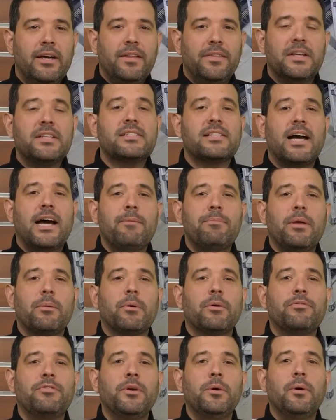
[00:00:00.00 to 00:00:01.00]
This time they
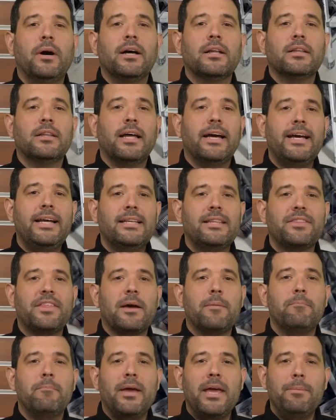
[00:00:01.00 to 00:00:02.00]
review a light
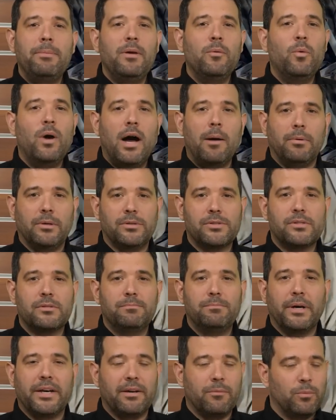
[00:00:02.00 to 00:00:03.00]
that maybe wobbles,
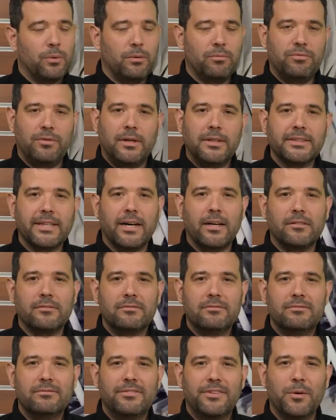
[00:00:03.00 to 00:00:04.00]
but it won't fall down.
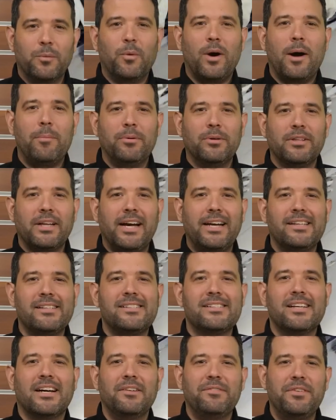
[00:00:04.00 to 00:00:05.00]
The Wobble light
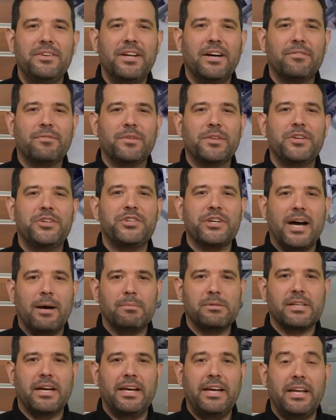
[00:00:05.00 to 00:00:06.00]
is tough enough for the
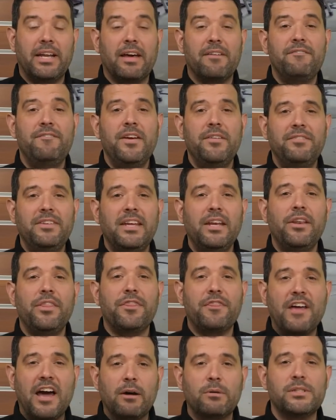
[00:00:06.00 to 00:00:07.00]
job site and at
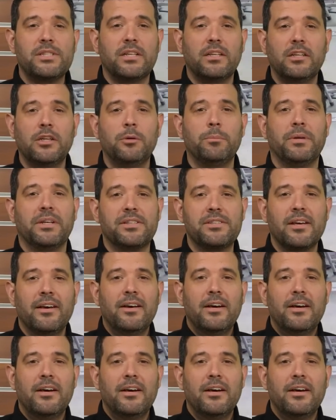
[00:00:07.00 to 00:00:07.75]
15,000 lumens,